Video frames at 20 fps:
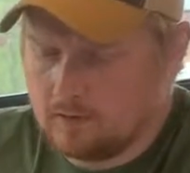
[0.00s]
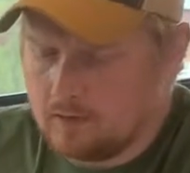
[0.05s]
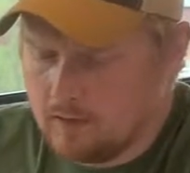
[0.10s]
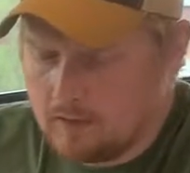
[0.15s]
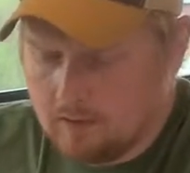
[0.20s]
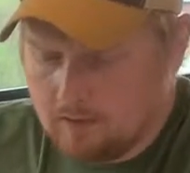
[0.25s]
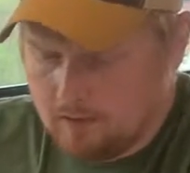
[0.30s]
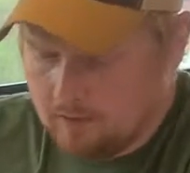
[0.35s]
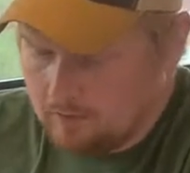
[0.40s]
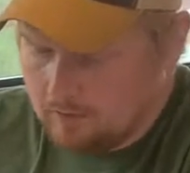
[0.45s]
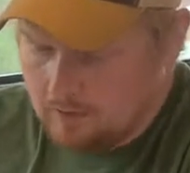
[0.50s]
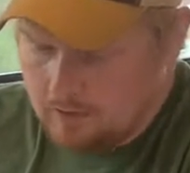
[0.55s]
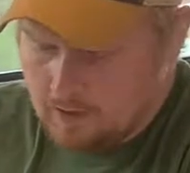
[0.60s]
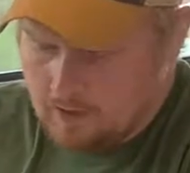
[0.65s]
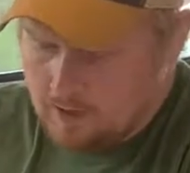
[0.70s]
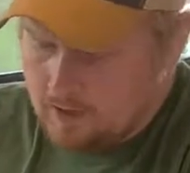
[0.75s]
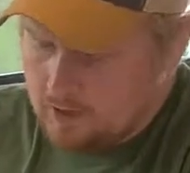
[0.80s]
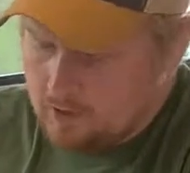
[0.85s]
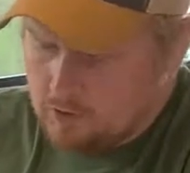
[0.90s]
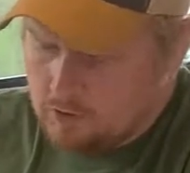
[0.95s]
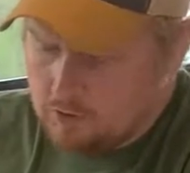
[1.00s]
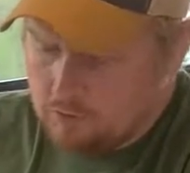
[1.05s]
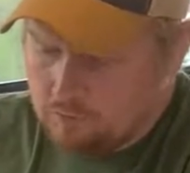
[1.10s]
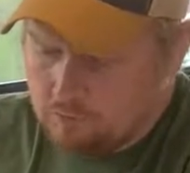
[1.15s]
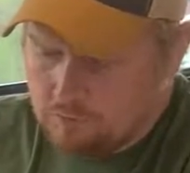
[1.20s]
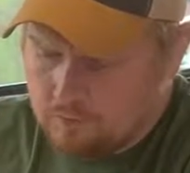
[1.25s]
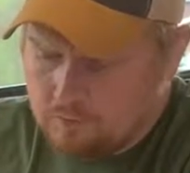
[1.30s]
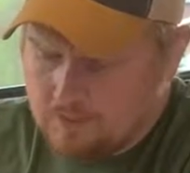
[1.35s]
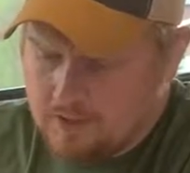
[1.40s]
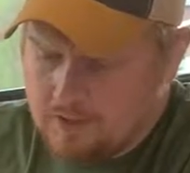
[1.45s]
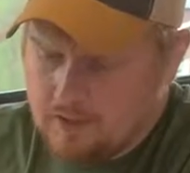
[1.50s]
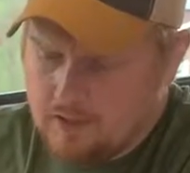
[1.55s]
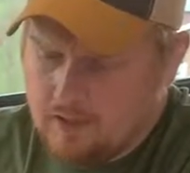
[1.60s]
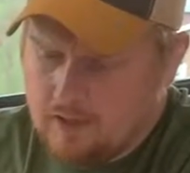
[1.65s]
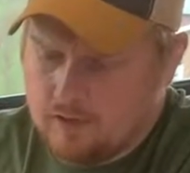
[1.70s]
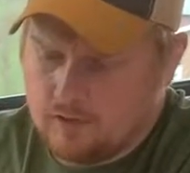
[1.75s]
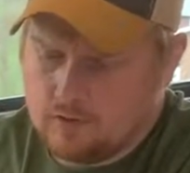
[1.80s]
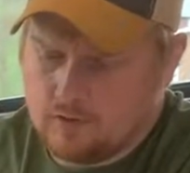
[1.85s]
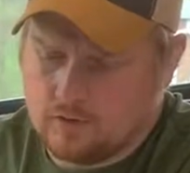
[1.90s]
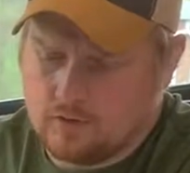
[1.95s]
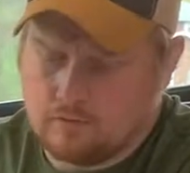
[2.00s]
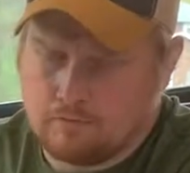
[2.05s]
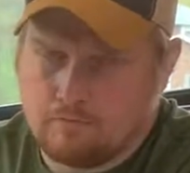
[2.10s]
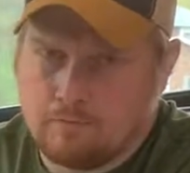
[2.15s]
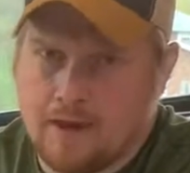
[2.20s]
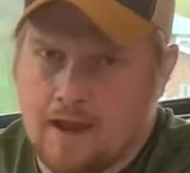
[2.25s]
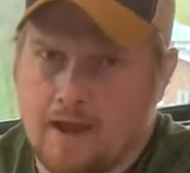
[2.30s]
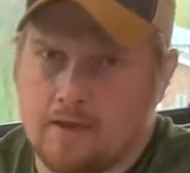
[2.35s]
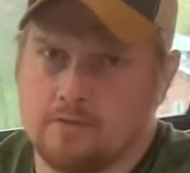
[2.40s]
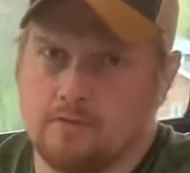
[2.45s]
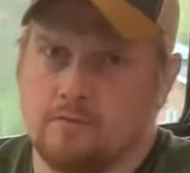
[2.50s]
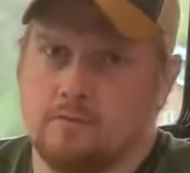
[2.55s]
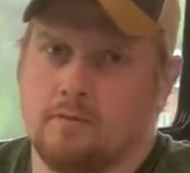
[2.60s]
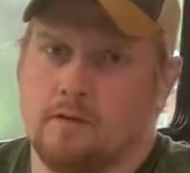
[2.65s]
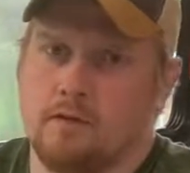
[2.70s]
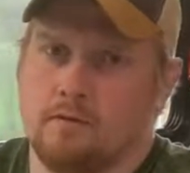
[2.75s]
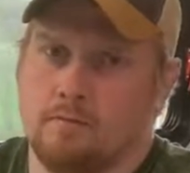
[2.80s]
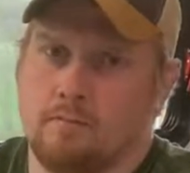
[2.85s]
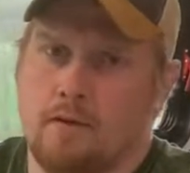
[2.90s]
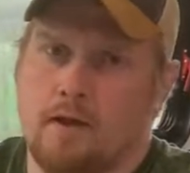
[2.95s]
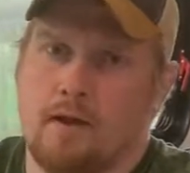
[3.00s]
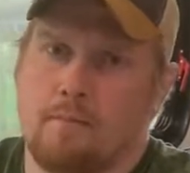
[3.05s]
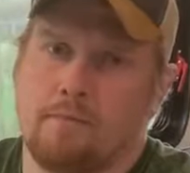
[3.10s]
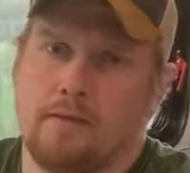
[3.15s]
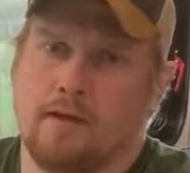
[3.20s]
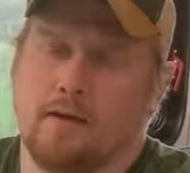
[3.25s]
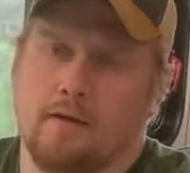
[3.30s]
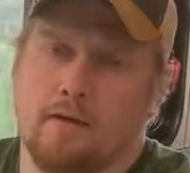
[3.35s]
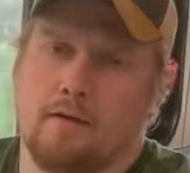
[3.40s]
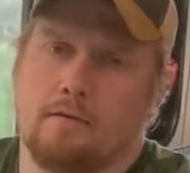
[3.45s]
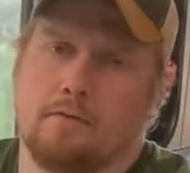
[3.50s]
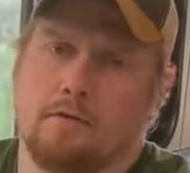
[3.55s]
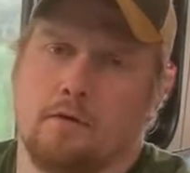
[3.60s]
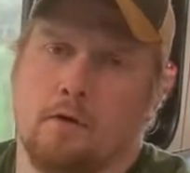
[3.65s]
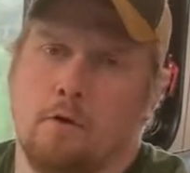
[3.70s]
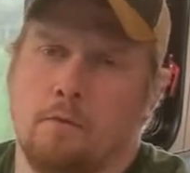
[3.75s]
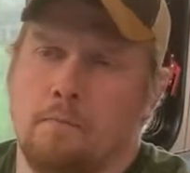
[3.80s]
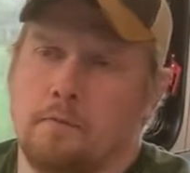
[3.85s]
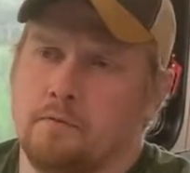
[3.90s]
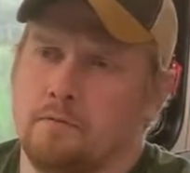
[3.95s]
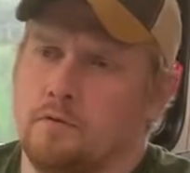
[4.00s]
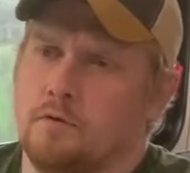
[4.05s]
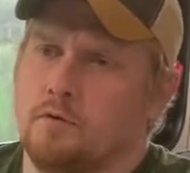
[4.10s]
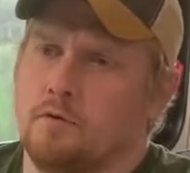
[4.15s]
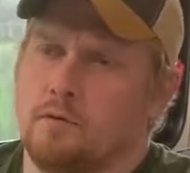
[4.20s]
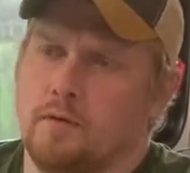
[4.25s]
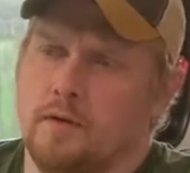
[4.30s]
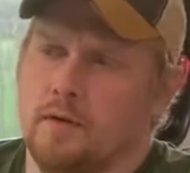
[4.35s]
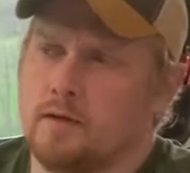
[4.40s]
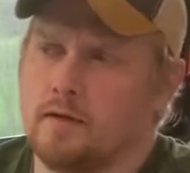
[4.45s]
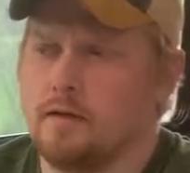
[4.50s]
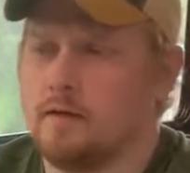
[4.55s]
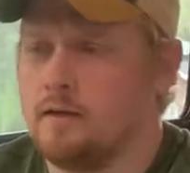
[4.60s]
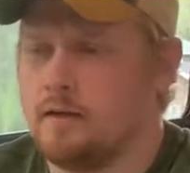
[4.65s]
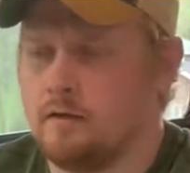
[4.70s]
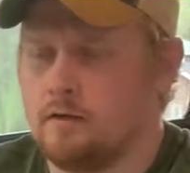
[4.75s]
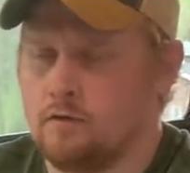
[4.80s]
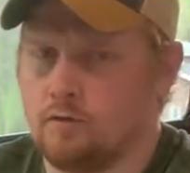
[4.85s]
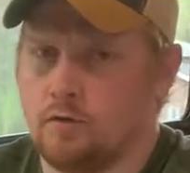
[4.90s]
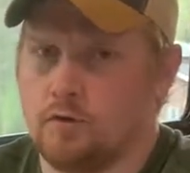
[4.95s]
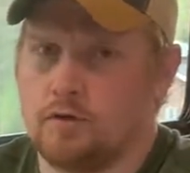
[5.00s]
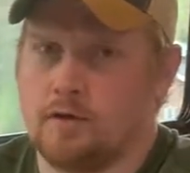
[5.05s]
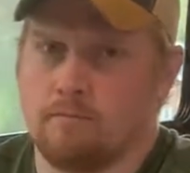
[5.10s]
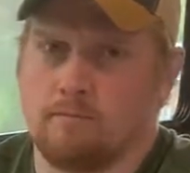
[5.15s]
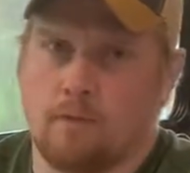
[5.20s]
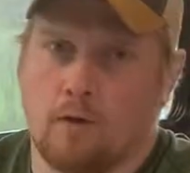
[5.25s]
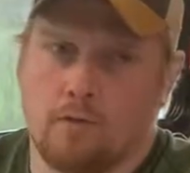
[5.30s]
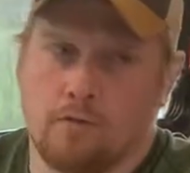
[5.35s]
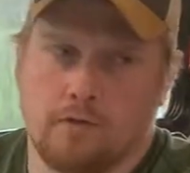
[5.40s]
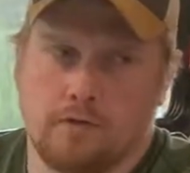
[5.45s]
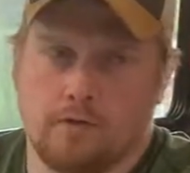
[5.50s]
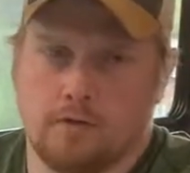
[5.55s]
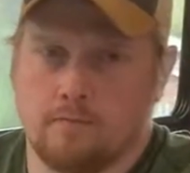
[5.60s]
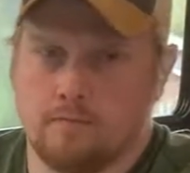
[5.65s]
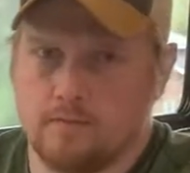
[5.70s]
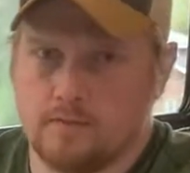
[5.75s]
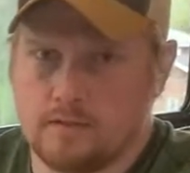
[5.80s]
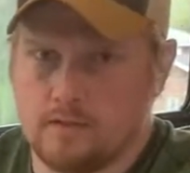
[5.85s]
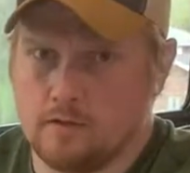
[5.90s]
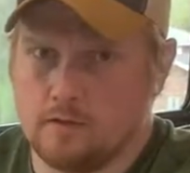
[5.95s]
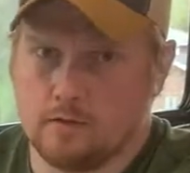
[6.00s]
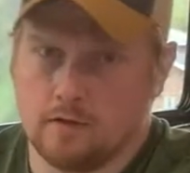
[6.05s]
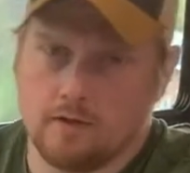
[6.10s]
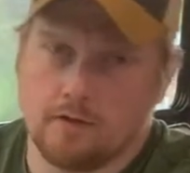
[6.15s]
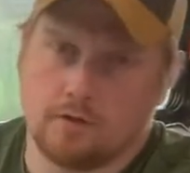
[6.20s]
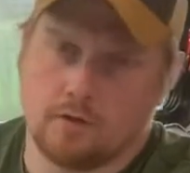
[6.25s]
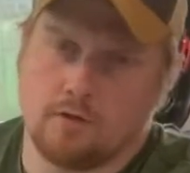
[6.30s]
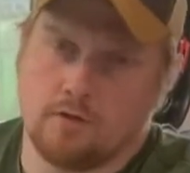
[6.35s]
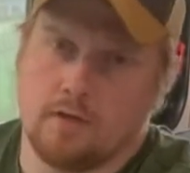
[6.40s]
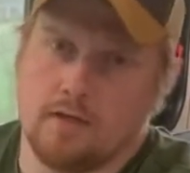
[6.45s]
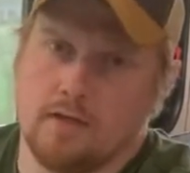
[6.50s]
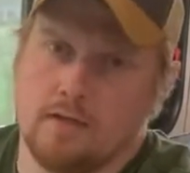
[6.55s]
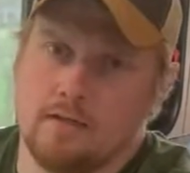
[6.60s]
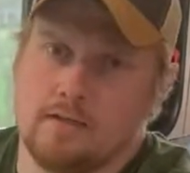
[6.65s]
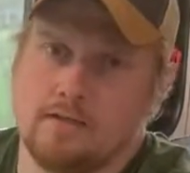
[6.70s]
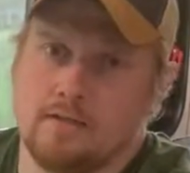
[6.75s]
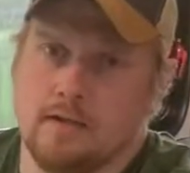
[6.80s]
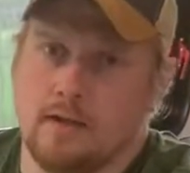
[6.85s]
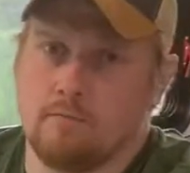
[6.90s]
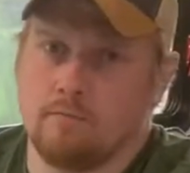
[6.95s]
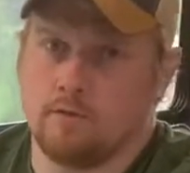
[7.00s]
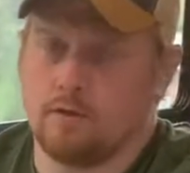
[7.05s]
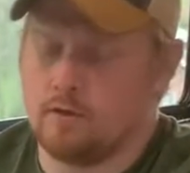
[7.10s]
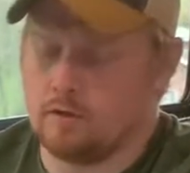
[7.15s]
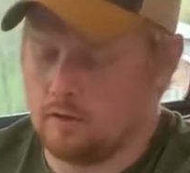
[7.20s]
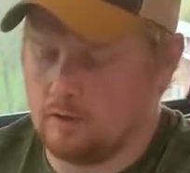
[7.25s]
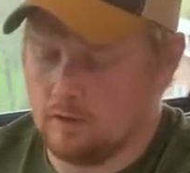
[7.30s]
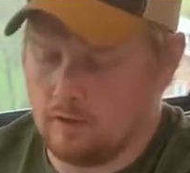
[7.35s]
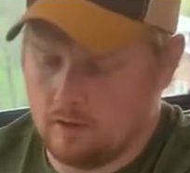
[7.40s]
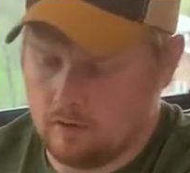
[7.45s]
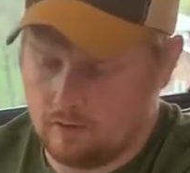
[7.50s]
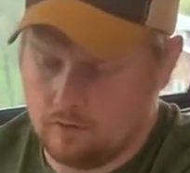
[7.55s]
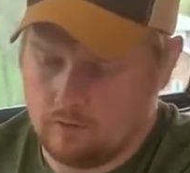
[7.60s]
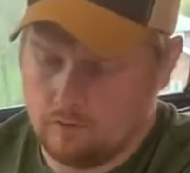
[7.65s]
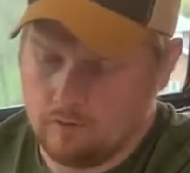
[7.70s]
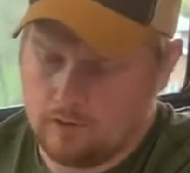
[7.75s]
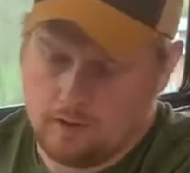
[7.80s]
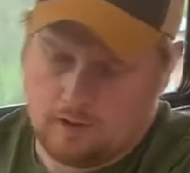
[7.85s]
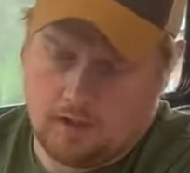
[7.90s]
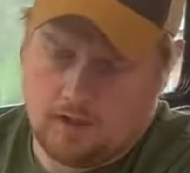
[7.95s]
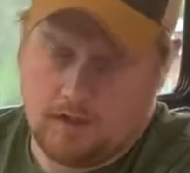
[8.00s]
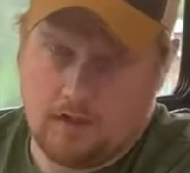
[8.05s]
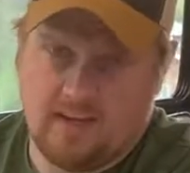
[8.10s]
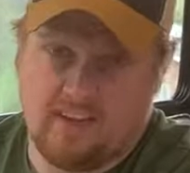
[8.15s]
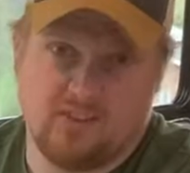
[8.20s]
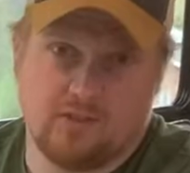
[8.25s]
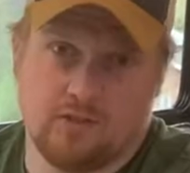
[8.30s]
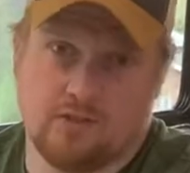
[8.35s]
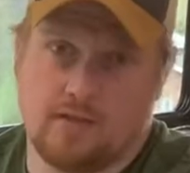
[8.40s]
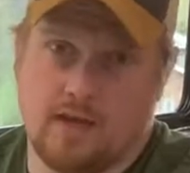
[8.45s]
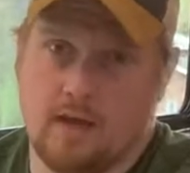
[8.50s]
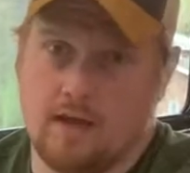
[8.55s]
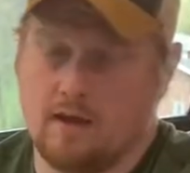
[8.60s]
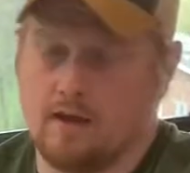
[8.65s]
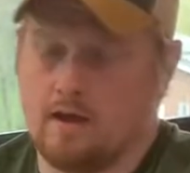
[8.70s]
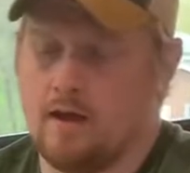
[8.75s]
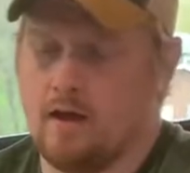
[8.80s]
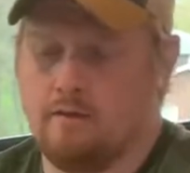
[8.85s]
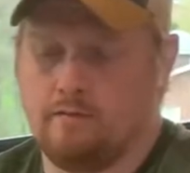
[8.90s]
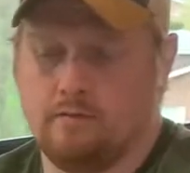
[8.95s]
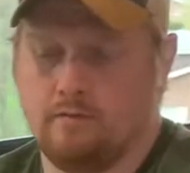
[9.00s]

And for me, it's just massive to be able to pop that cover open real quick, look at both of them, see they're in the green, see I'm good to go, and just take off.